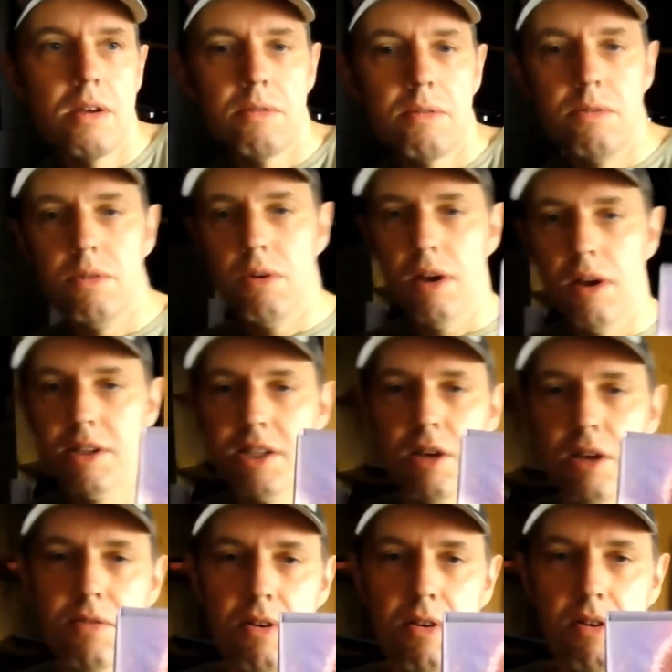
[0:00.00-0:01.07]
we're all right so
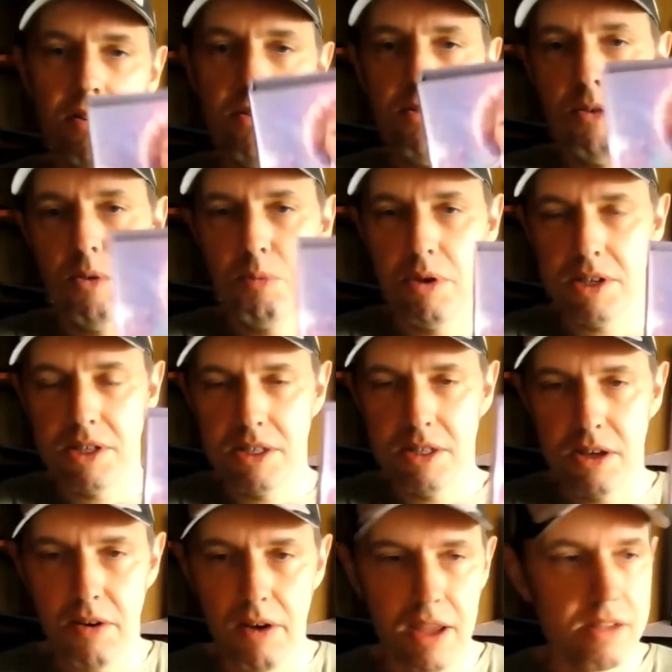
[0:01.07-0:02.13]
far. All present and
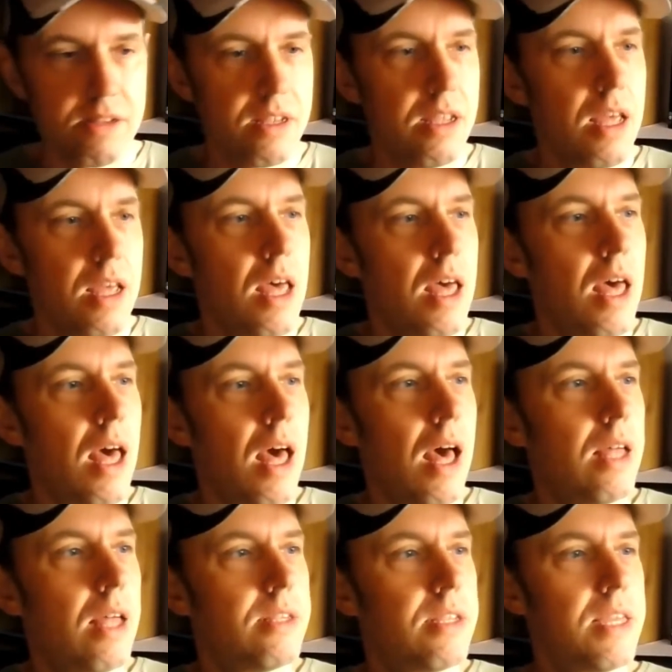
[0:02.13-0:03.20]
correct.
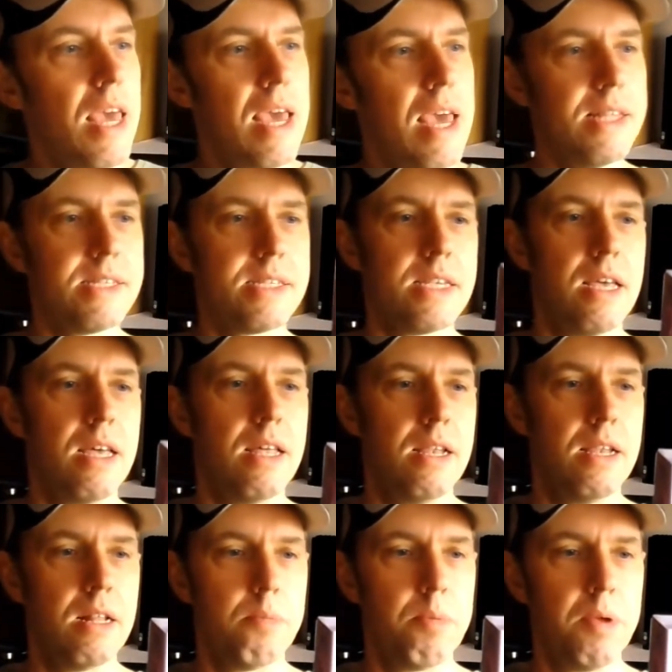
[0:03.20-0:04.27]
And yeah, it's a
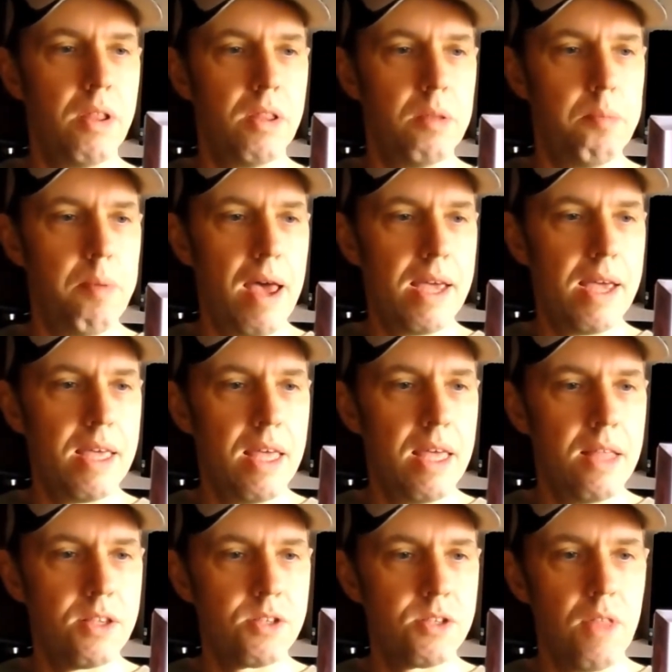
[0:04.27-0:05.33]
little bit on the back.
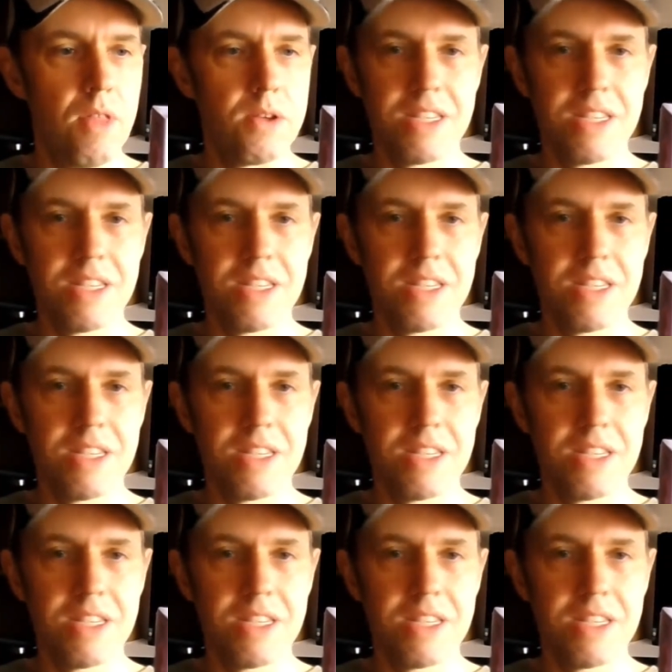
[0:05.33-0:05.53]
There's all those